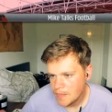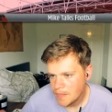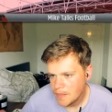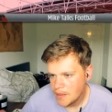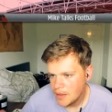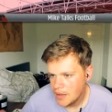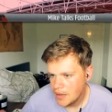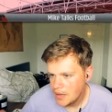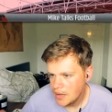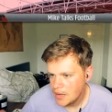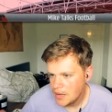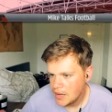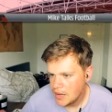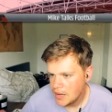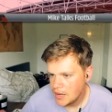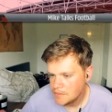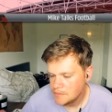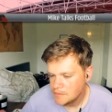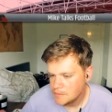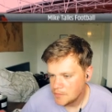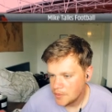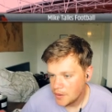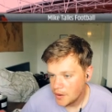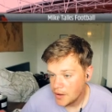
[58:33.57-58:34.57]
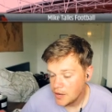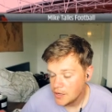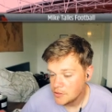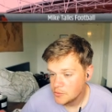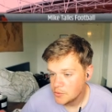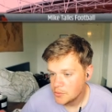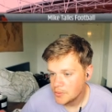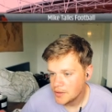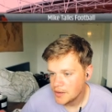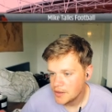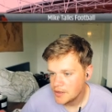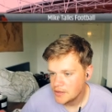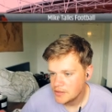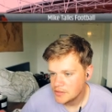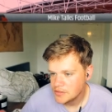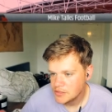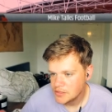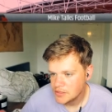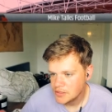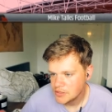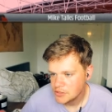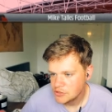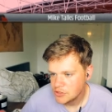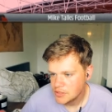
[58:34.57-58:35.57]
Bayern will win it.
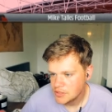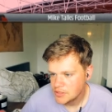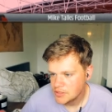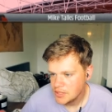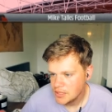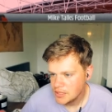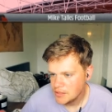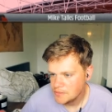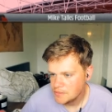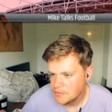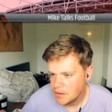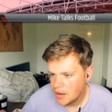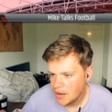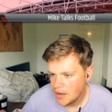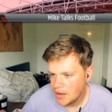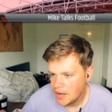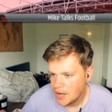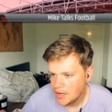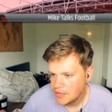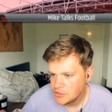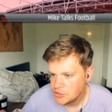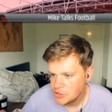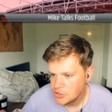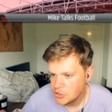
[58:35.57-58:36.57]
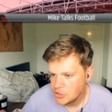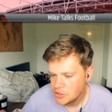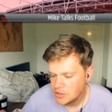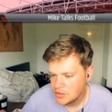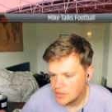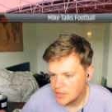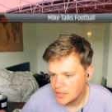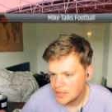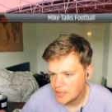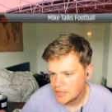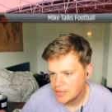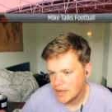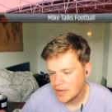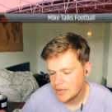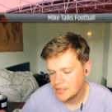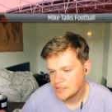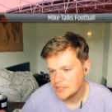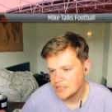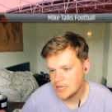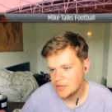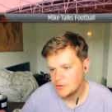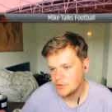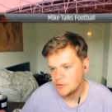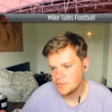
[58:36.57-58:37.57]
That's interesting. Do you think
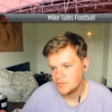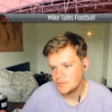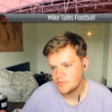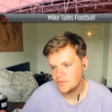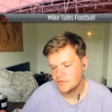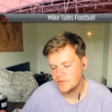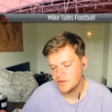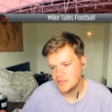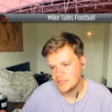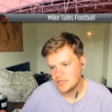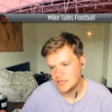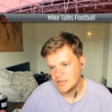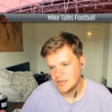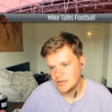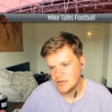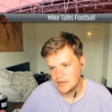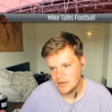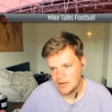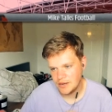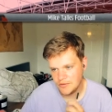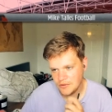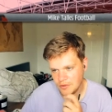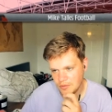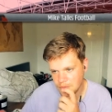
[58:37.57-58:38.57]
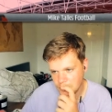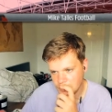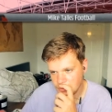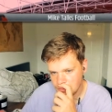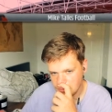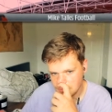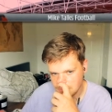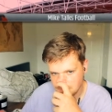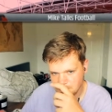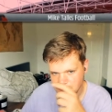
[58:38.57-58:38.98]
Kante would fit in at Liverpool?